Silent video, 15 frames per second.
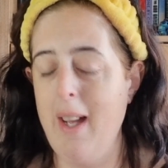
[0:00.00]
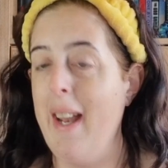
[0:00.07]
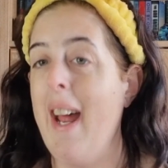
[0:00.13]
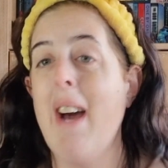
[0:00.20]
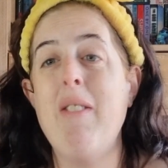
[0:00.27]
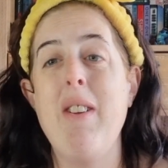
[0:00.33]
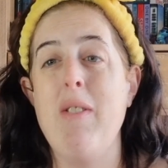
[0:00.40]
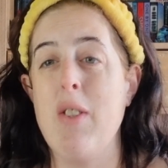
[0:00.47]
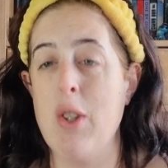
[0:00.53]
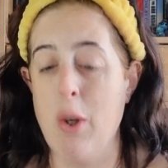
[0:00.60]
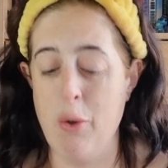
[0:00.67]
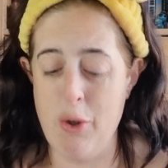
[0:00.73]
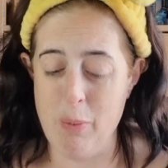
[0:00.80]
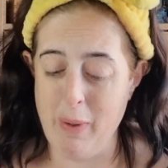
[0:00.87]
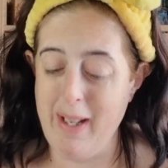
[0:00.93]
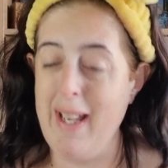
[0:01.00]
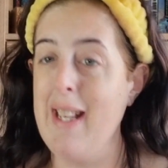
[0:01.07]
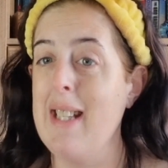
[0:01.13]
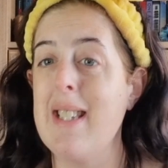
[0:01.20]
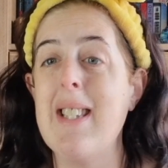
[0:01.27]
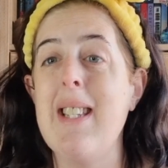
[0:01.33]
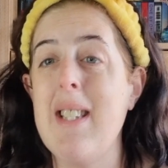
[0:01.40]
And I haven't even told you what it
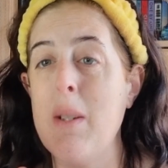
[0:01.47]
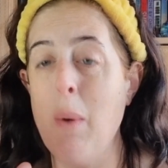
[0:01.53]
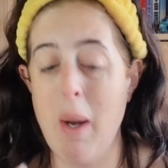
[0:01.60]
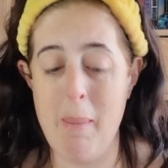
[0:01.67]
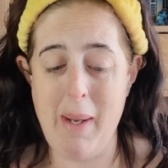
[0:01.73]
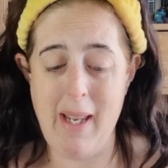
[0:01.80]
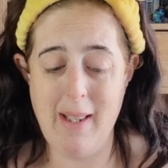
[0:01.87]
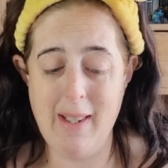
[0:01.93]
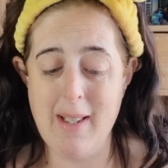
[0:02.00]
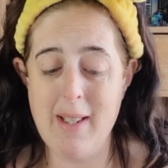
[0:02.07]
is. This is what I mean.